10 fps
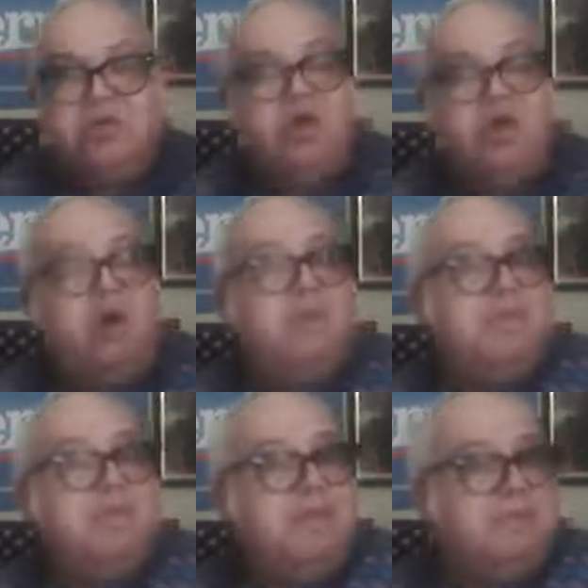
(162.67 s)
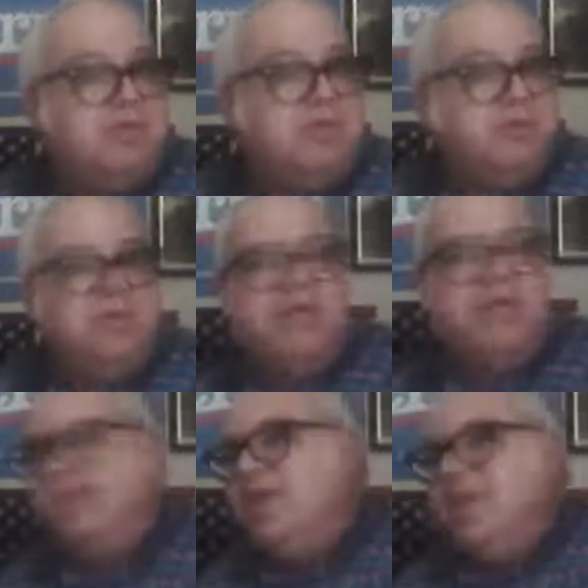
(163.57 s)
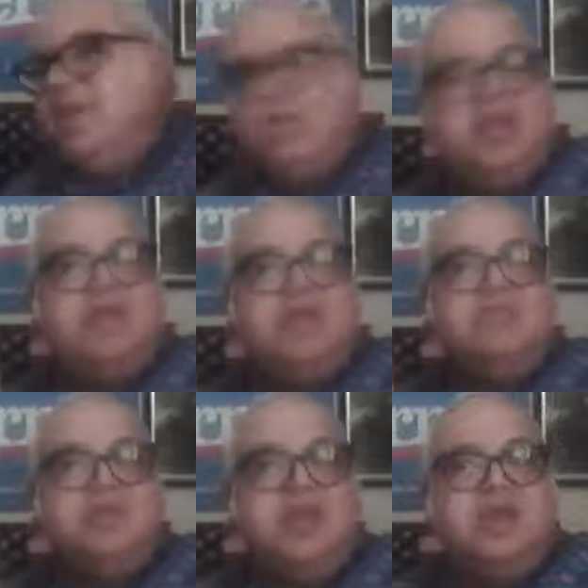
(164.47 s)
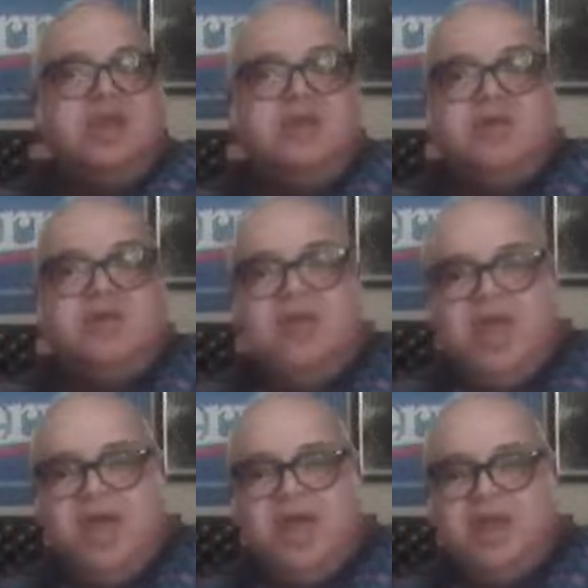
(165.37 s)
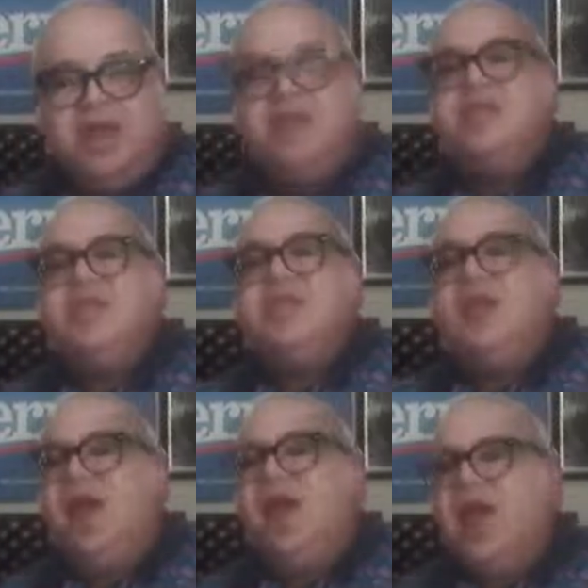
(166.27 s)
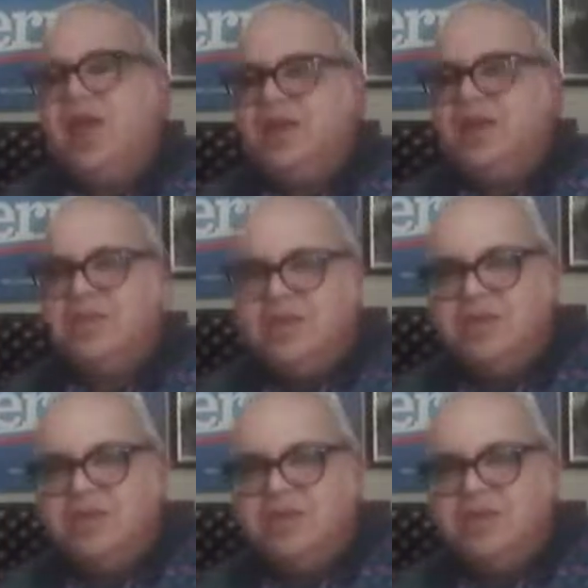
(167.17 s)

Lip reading: Y'all remember when Sam Cedar and Ethan Klein,